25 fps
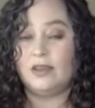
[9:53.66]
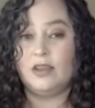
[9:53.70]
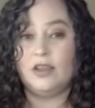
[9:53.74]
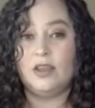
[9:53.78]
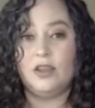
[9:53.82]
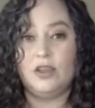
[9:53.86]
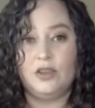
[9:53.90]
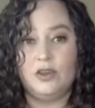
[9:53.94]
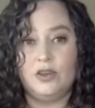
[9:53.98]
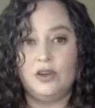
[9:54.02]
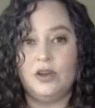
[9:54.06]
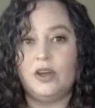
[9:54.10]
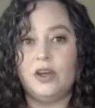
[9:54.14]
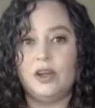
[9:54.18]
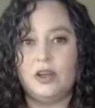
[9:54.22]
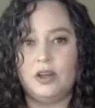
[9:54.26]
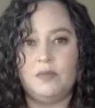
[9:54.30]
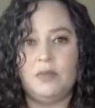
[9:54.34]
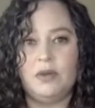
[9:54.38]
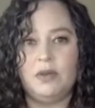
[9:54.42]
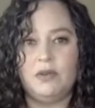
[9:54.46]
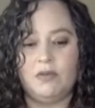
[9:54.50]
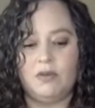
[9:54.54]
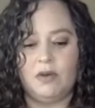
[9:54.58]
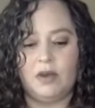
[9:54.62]
you're going to
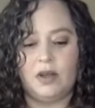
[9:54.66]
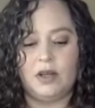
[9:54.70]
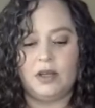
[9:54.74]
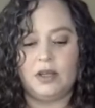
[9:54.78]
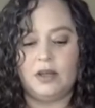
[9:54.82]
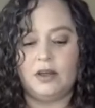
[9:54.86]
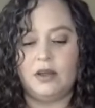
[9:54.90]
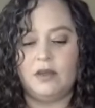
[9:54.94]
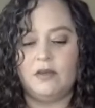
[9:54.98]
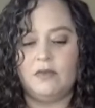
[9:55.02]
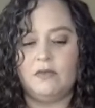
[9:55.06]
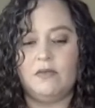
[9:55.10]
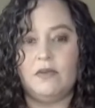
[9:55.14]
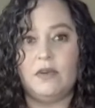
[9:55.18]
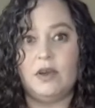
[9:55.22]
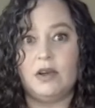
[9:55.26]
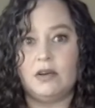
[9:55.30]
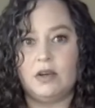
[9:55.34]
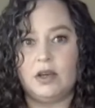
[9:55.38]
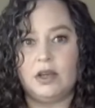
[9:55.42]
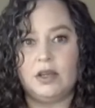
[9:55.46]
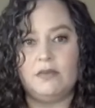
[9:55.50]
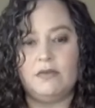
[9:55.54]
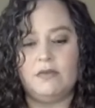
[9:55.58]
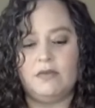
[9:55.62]
be running
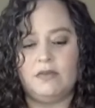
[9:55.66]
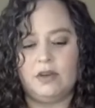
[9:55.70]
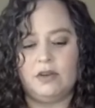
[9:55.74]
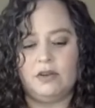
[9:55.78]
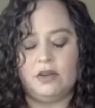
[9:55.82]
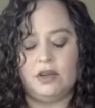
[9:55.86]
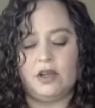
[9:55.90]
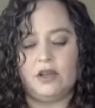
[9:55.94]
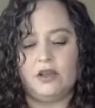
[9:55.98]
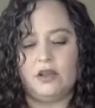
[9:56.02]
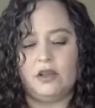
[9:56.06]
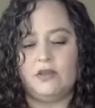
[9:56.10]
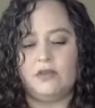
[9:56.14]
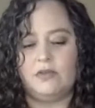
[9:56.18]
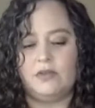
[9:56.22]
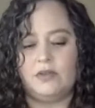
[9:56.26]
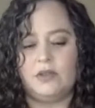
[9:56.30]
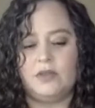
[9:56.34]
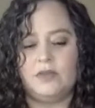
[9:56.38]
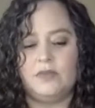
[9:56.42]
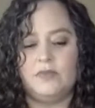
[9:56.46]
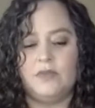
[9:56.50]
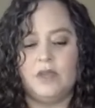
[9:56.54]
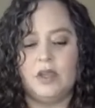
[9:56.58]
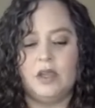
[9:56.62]
very, very
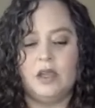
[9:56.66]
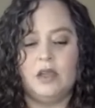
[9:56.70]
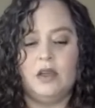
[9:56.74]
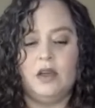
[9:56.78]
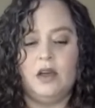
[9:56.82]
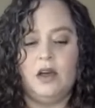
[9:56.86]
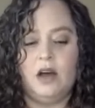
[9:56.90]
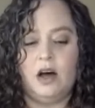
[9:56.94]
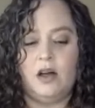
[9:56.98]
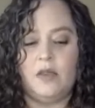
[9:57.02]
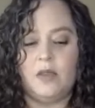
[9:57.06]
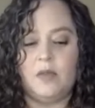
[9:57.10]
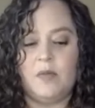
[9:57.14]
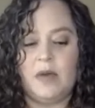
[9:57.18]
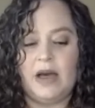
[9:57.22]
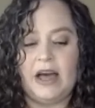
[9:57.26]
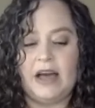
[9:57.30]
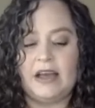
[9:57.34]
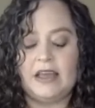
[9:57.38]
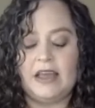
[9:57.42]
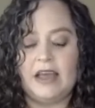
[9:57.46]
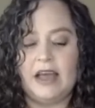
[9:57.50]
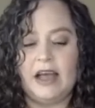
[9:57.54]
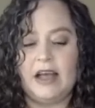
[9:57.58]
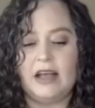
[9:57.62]
close. On the
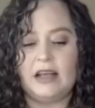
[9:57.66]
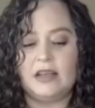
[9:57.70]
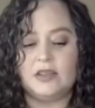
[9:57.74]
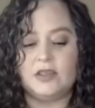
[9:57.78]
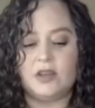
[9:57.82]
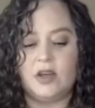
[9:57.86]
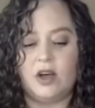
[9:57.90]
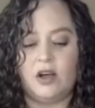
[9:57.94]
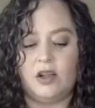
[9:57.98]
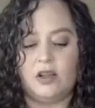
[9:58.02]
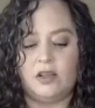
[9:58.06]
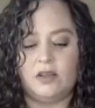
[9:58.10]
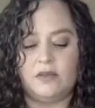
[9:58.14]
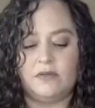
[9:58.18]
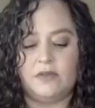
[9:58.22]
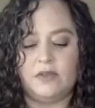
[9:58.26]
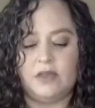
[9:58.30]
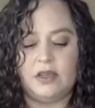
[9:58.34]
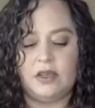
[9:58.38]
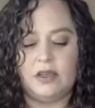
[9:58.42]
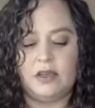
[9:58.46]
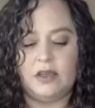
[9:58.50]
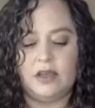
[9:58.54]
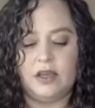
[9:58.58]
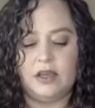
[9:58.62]
back, it has all of
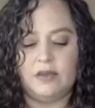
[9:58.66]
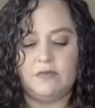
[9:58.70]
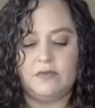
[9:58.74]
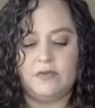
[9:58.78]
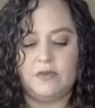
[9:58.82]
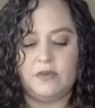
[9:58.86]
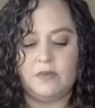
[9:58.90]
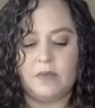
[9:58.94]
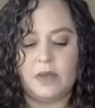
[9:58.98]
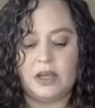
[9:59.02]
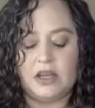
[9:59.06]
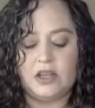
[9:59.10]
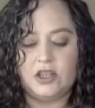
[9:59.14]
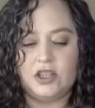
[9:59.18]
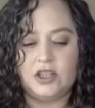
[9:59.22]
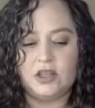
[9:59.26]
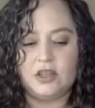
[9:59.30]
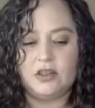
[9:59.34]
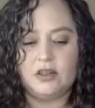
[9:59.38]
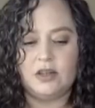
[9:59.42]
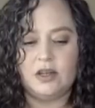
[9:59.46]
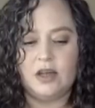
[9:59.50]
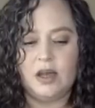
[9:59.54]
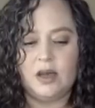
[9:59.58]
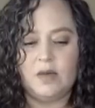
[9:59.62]
the
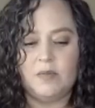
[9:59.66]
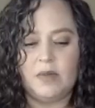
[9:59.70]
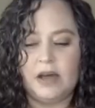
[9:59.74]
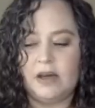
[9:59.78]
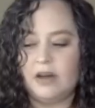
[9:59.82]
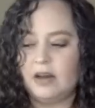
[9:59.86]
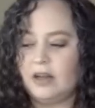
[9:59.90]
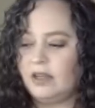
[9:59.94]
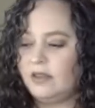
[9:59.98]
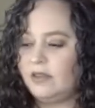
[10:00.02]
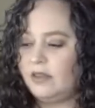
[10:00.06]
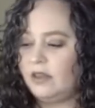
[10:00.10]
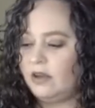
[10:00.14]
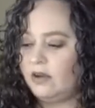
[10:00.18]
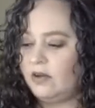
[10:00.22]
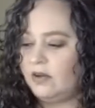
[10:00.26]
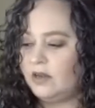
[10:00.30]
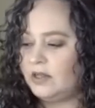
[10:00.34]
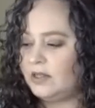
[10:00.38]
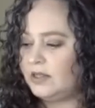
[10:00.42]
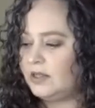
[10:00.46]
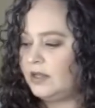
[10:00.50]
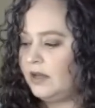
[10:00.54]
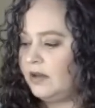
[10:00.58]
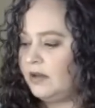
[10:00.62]
information about it. There
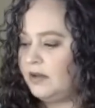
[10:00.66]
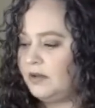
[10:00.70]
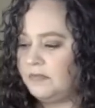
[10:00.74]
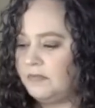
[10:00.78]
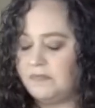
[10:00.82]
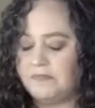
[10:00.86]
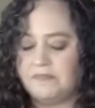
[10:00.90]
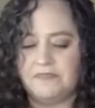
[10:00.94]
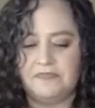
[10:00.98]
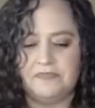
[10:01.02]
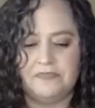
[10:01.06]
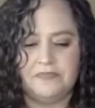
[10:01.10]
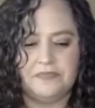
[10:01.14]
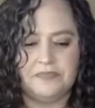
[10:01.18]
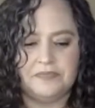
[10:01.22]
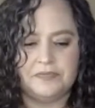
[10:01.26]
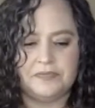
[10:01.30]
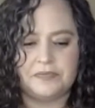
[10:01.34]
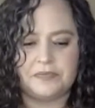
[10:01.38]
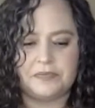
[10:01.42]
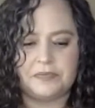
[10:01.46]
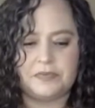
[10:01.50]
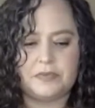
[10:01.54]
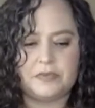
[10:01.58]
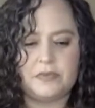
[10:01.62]
is,
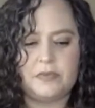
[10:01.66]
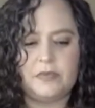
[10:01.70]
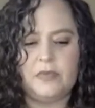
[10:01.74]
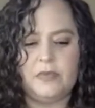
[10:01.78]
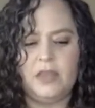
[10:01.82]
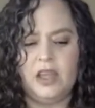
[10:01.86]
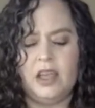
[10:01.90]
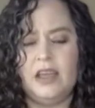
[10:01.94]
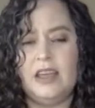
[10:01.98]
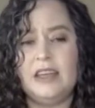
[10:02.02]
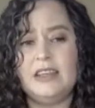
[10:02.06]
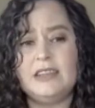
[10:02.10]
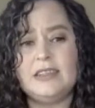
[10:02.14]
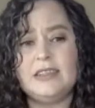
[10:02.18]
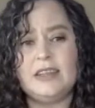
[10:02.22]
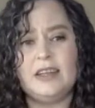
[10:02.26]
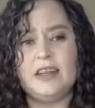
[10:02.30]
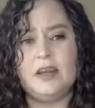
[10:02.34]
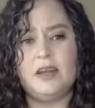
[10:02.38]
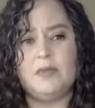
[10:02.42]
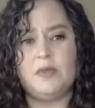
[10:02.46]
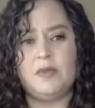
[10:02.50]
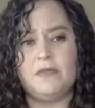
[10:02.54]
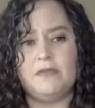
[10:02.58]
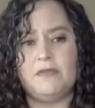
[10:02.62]
it's a
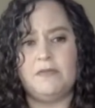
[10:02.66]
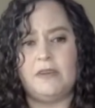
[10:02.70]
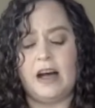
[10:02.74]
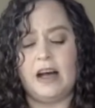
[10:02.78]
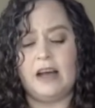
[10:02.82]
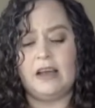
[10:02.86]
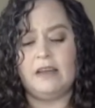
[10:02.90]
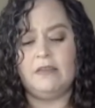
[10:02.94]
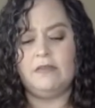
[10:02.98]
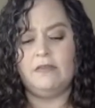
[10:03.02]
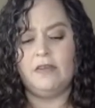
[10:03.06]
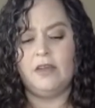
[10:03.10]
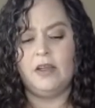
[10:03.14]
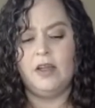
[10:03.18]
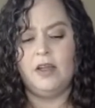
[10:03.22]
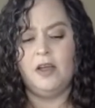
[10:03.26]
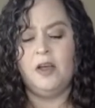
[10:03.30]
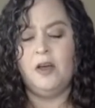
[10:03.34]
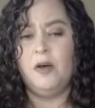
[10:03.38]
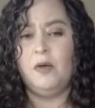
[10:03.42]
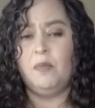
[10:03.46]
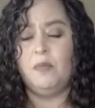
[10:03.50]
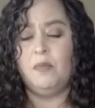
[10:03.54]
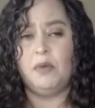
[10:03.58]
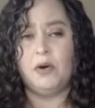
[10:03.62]
number 5
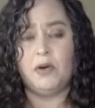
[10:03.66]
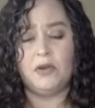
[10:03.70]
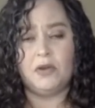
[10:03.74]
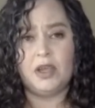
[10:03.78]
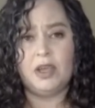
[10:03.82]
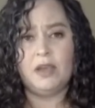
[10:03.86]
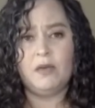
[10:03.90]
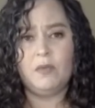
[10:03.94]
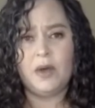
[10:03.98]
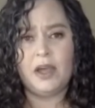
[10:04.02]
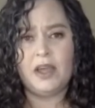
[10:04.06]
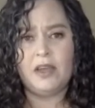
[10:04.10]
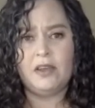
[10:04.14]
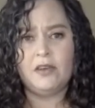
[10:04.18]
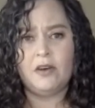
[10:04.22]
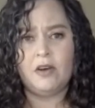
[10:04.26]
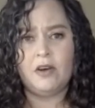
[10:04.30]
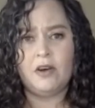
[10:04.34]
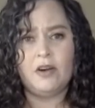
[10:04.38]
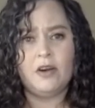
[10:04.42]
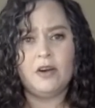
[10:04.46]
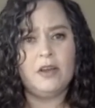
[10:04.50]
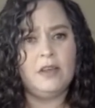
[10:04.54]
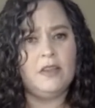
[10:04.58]
bulky weight yarn.